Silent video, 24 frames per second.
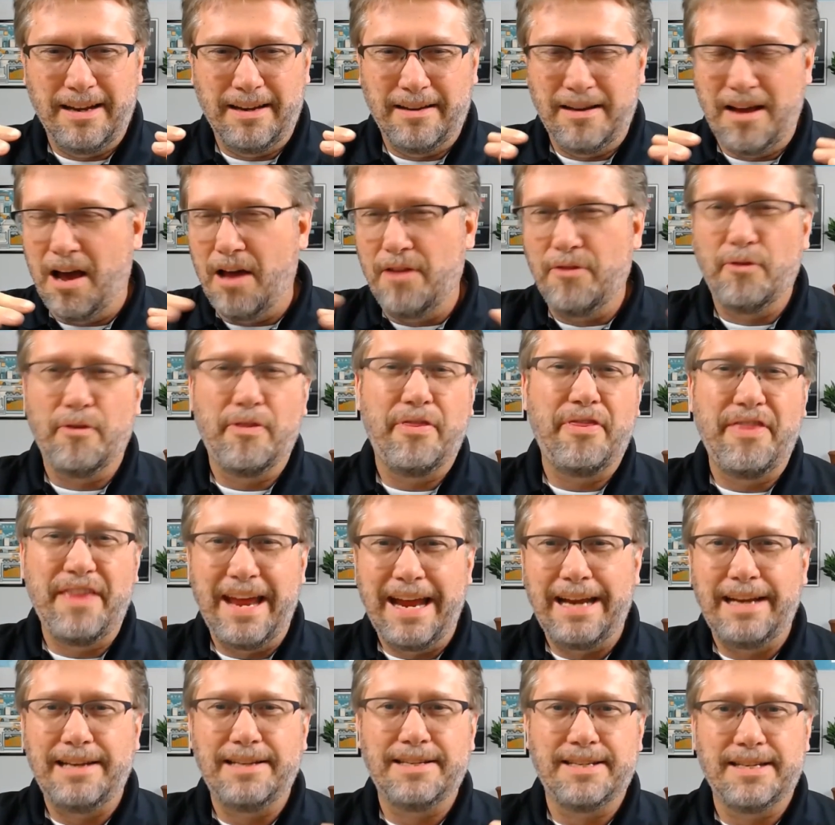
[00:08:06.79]
other
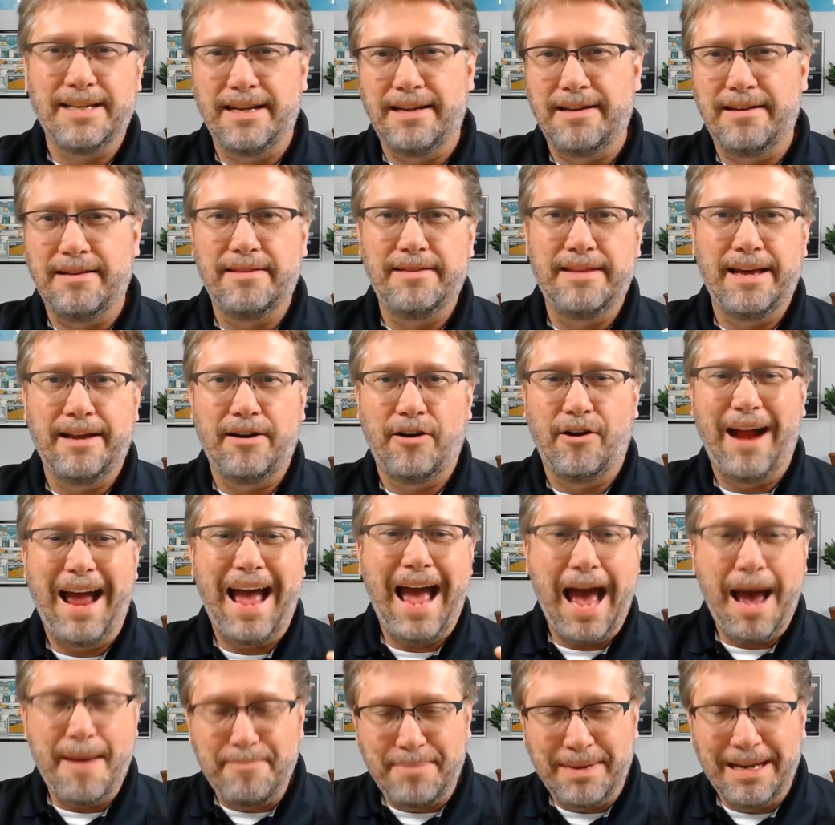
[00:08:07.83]
things that are
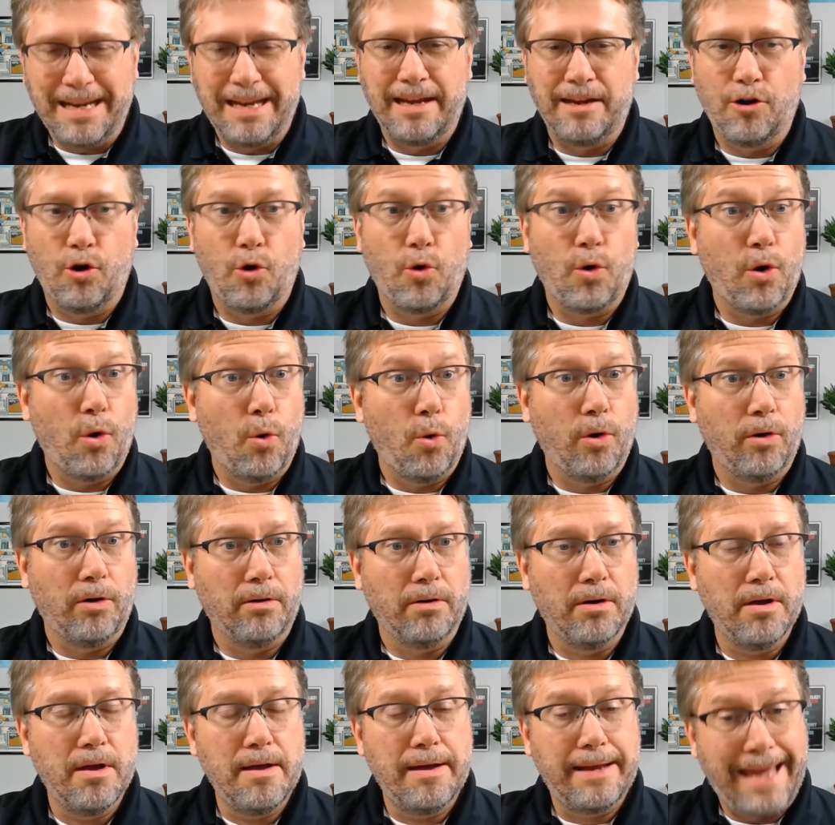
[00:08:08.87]
happening or
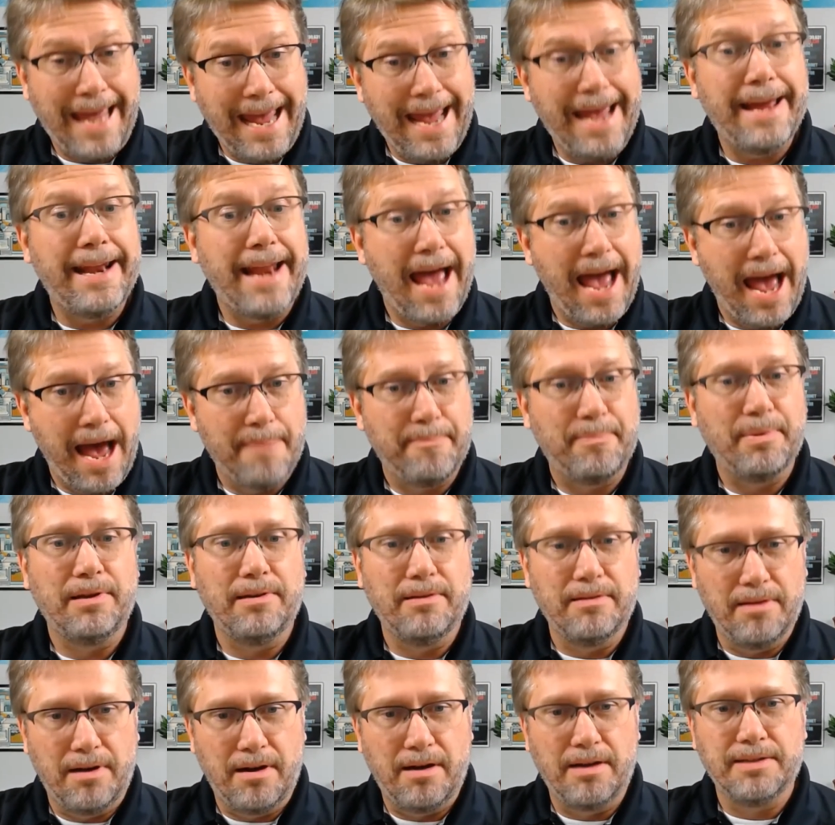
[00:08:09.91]
can
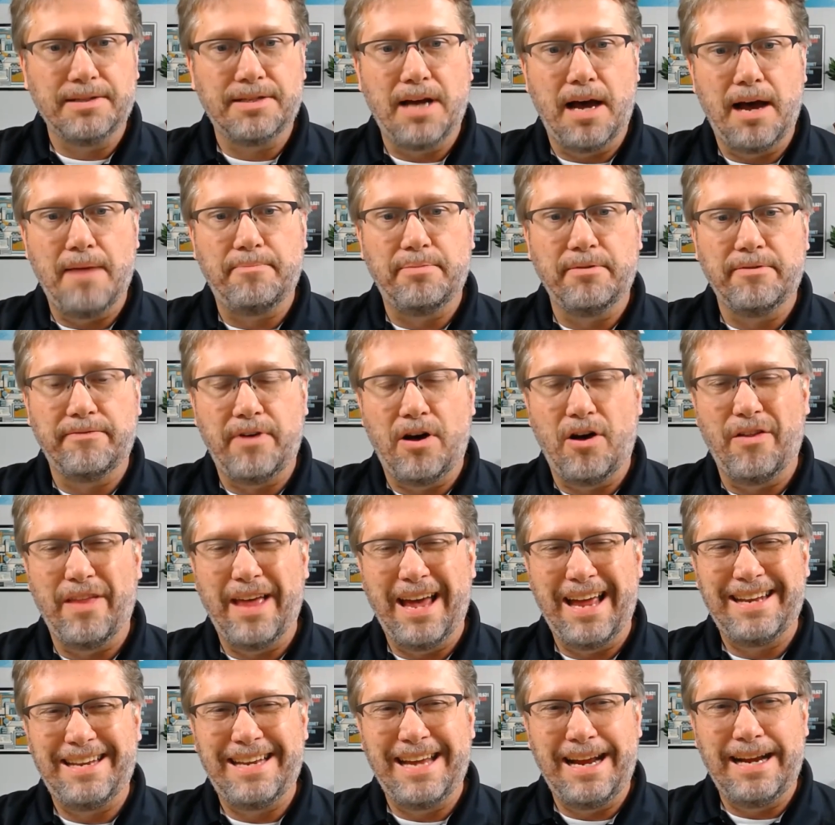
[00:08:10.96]
happen on top of all
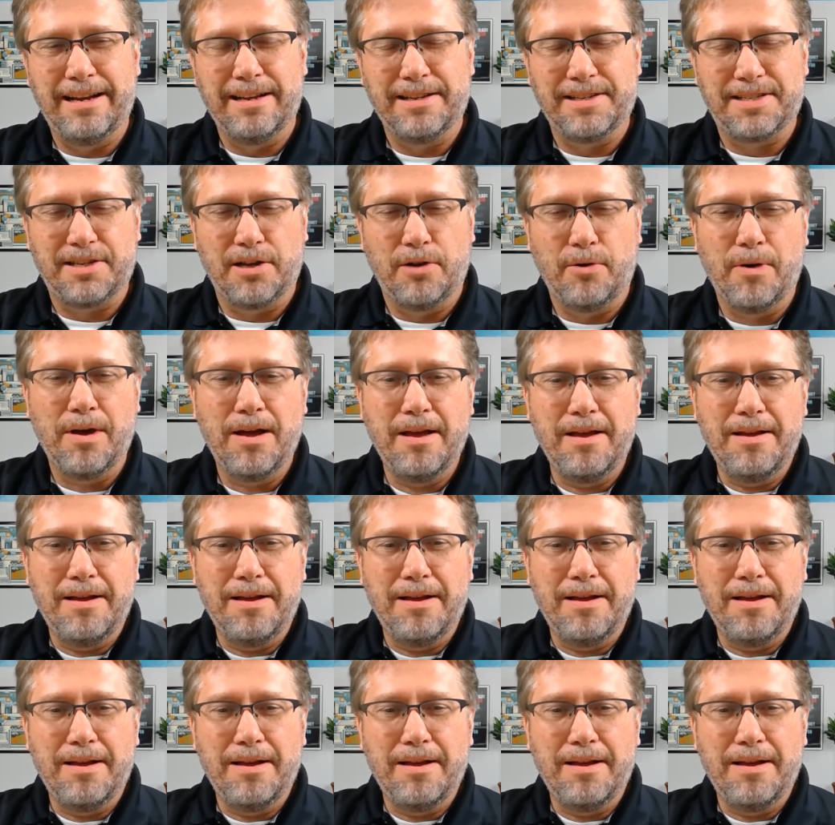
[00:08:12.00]
that data. So